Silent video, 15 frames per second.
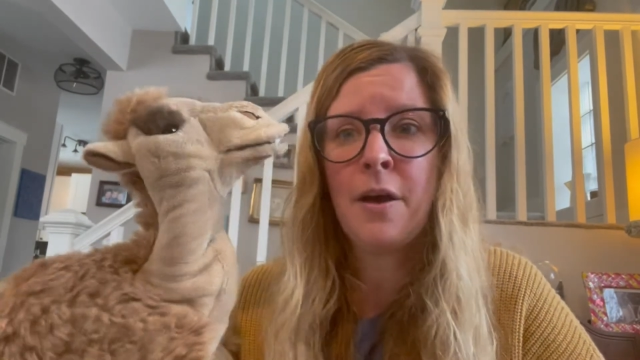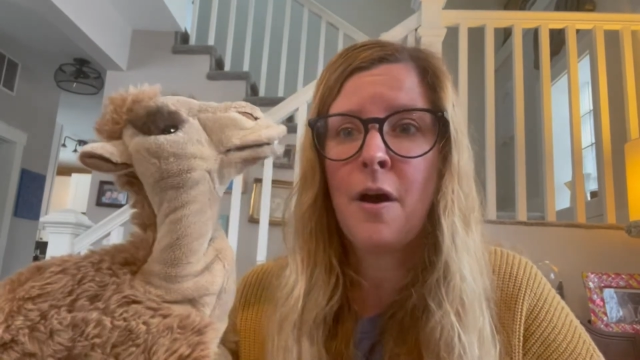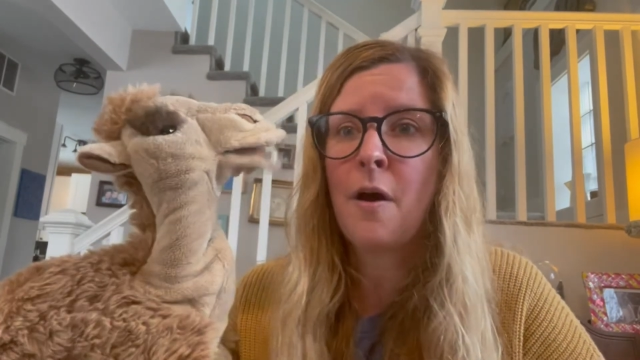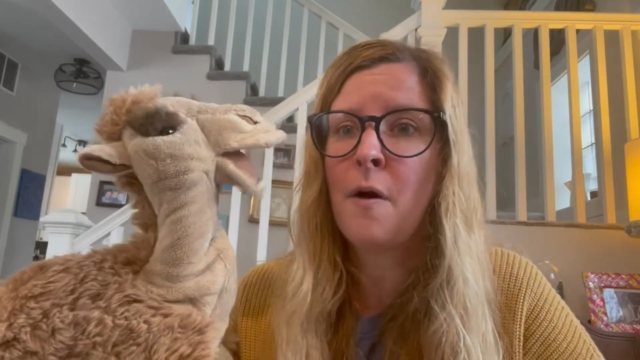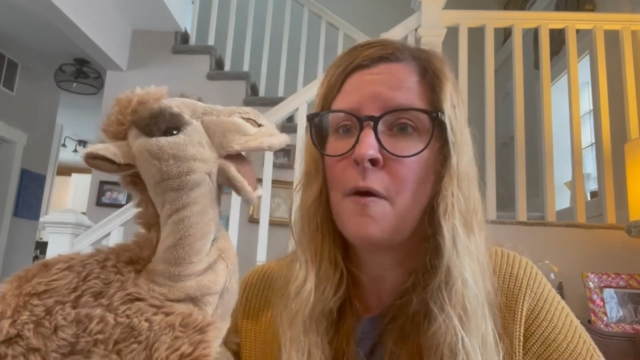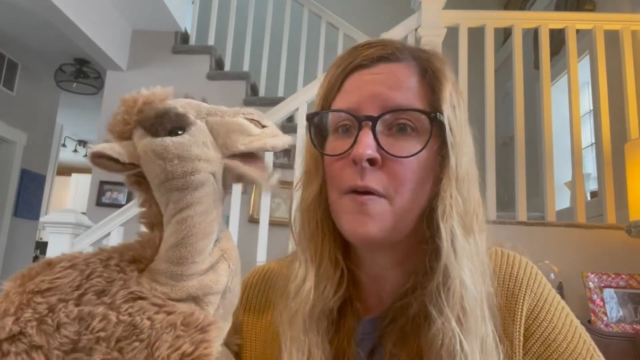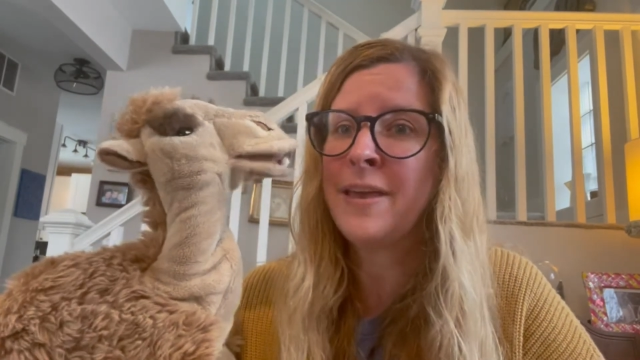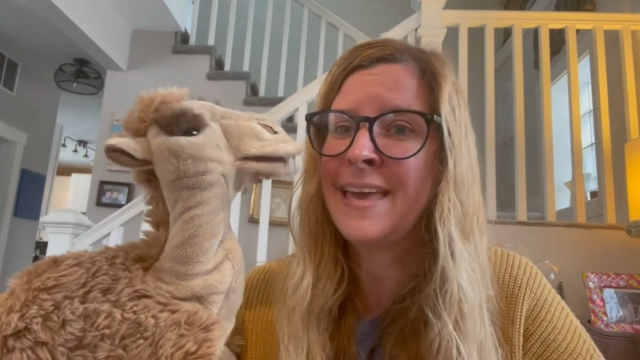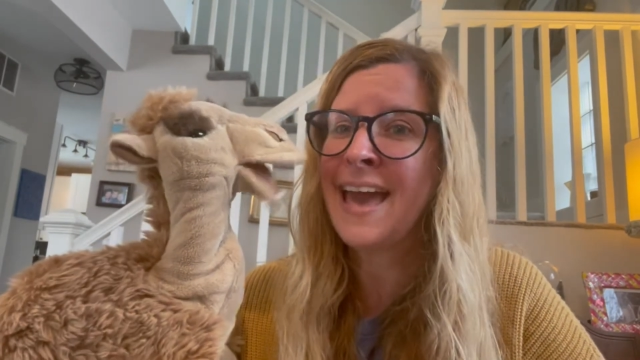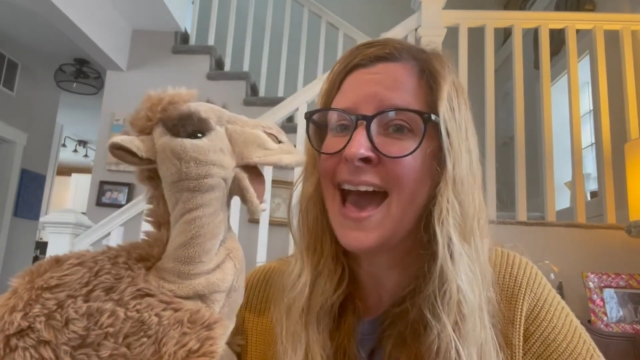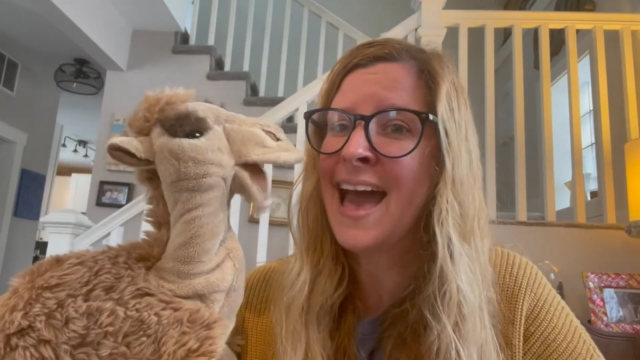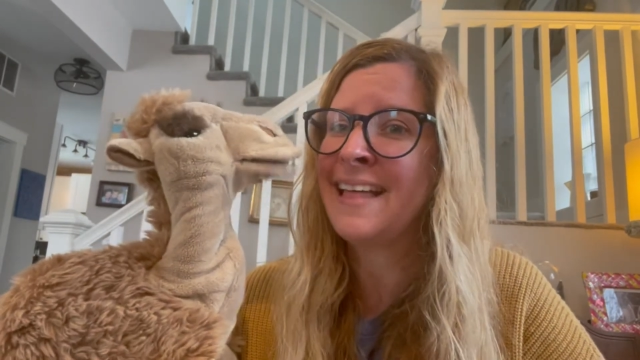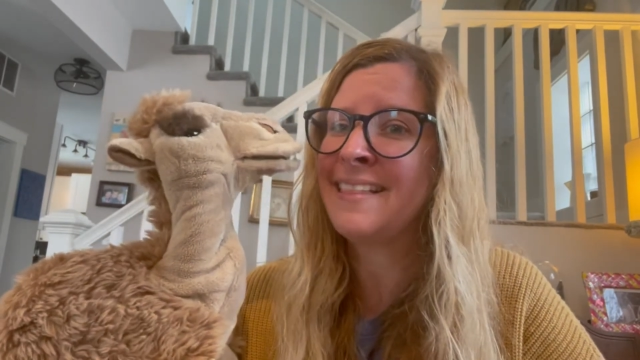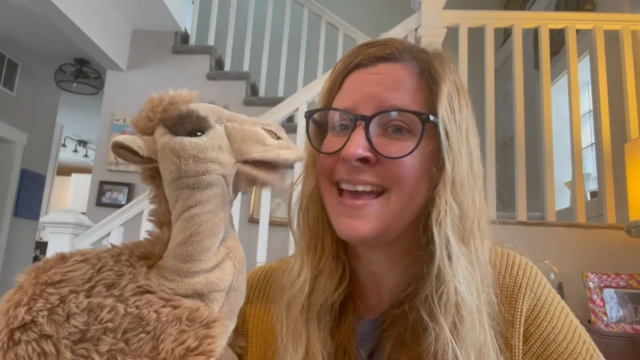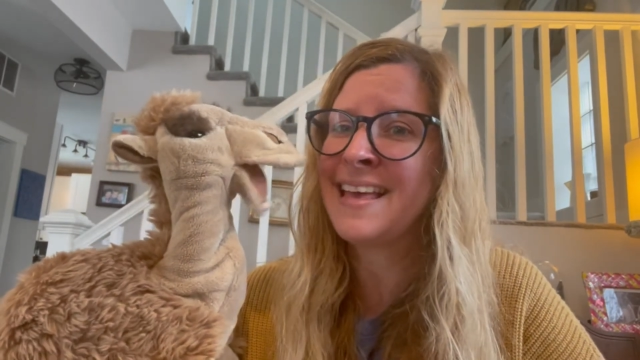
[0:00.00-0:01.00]
Oh yeah,
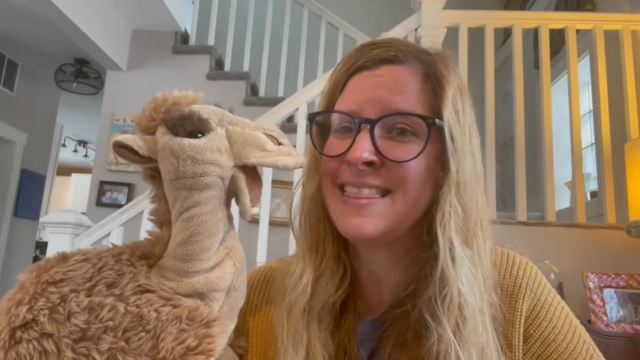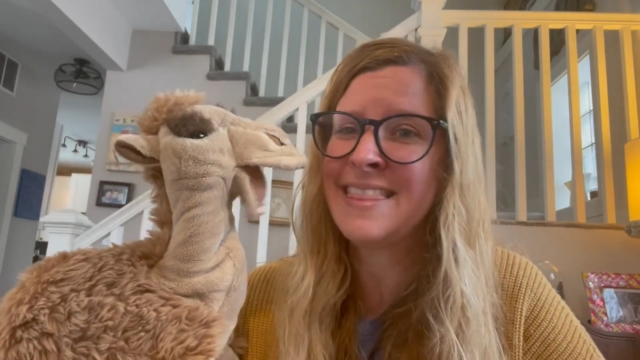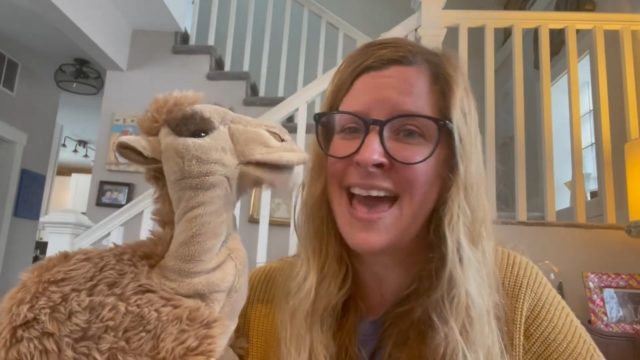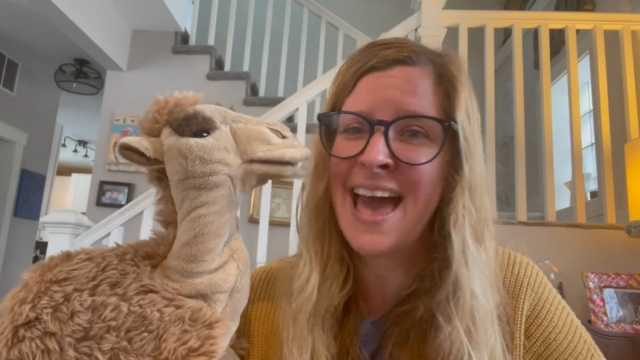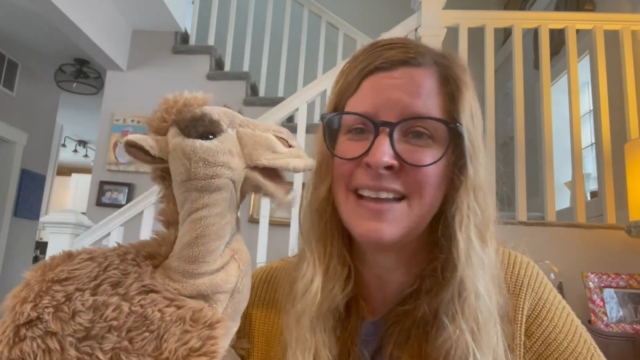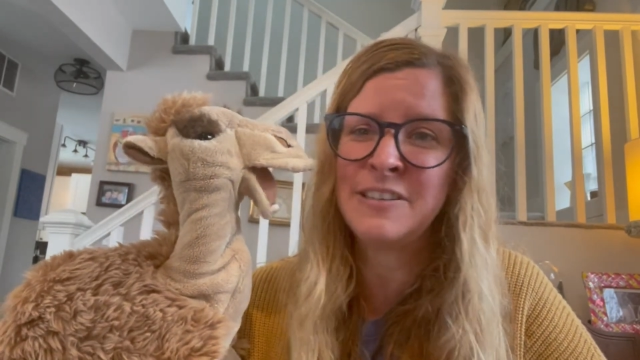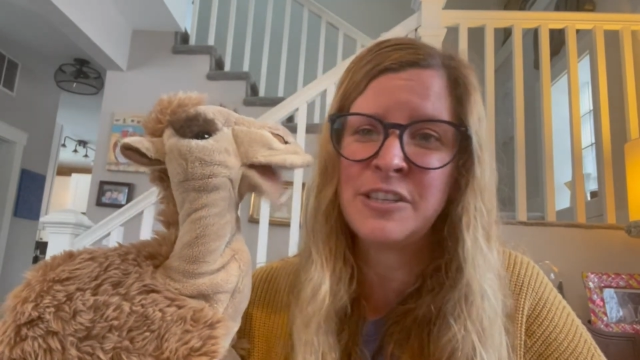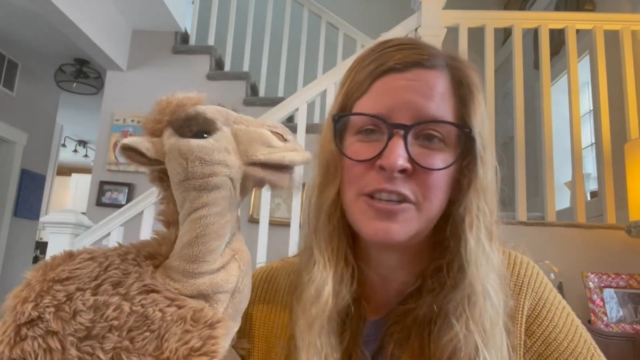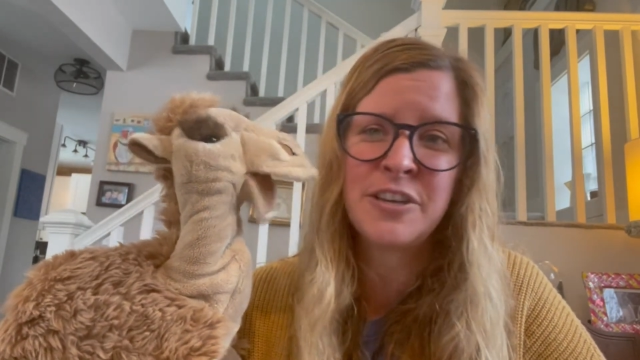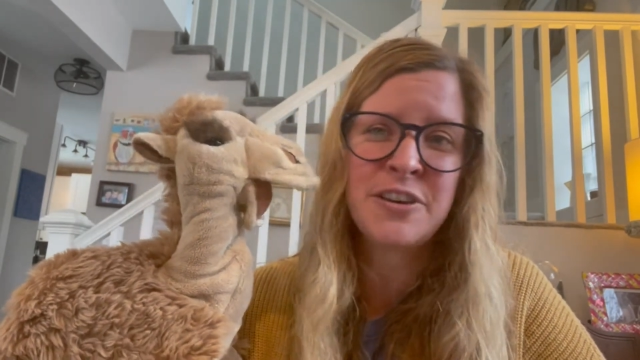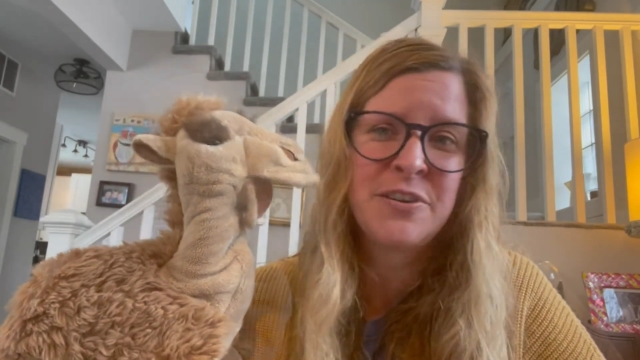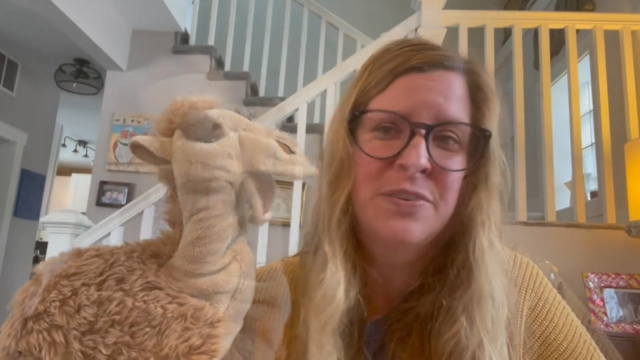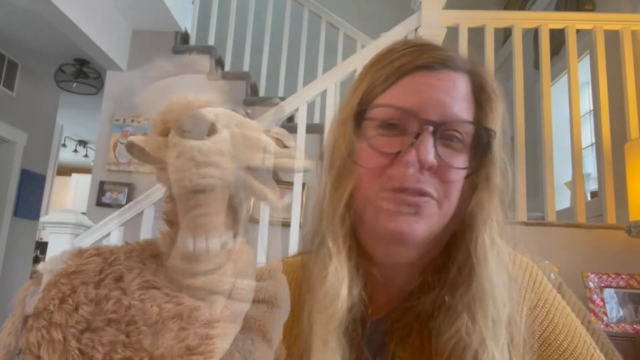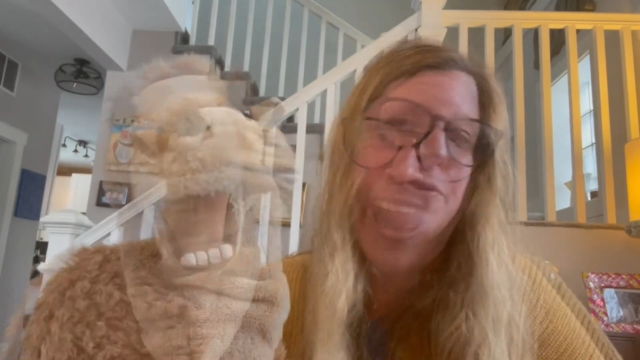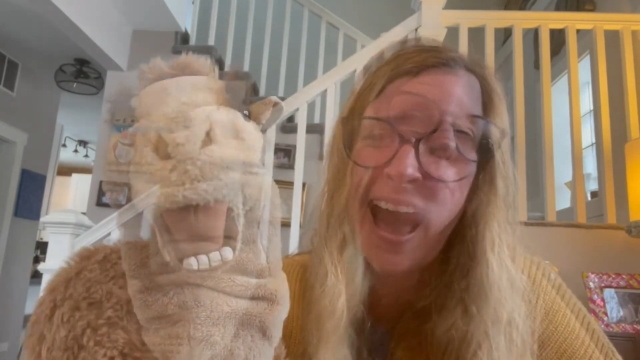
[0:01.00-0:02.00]
I like that
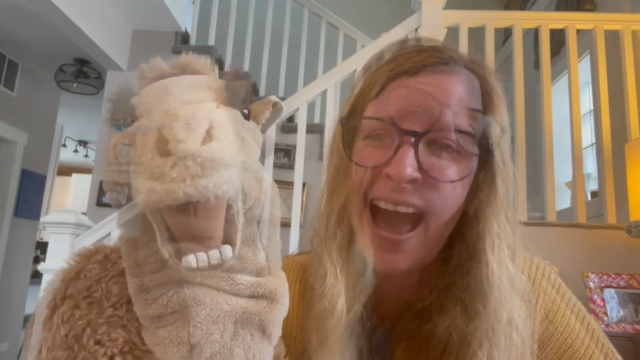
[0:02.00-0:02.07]
too.